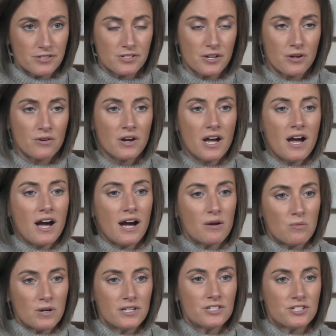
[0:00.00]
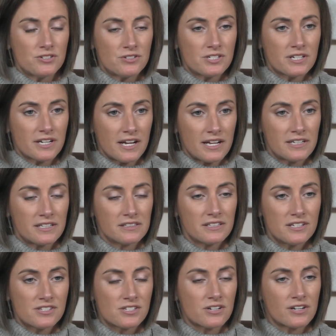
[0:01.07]
So I wanted you to kind of at
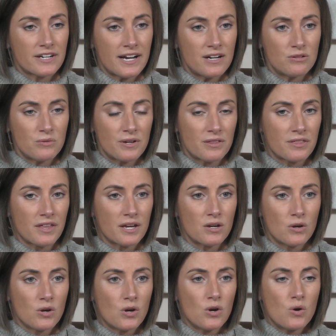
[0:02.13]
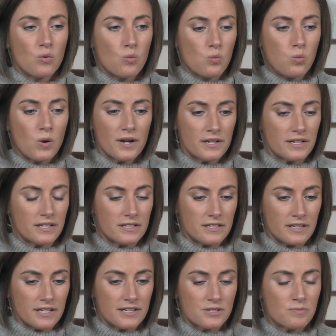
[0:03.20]
least start out with, like, what
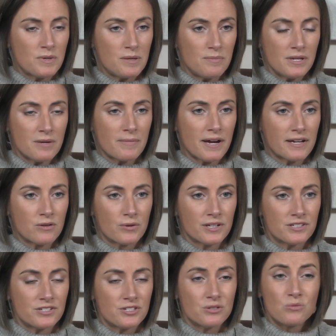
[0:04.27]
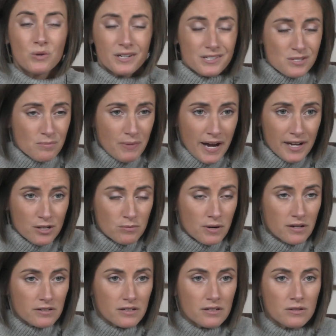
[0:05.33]
is PPMI going to do? What is a
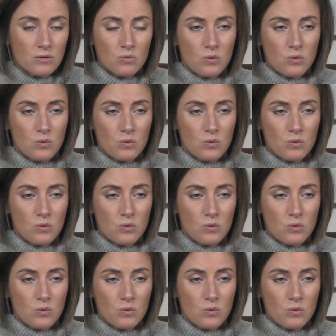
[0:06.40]
biomarker?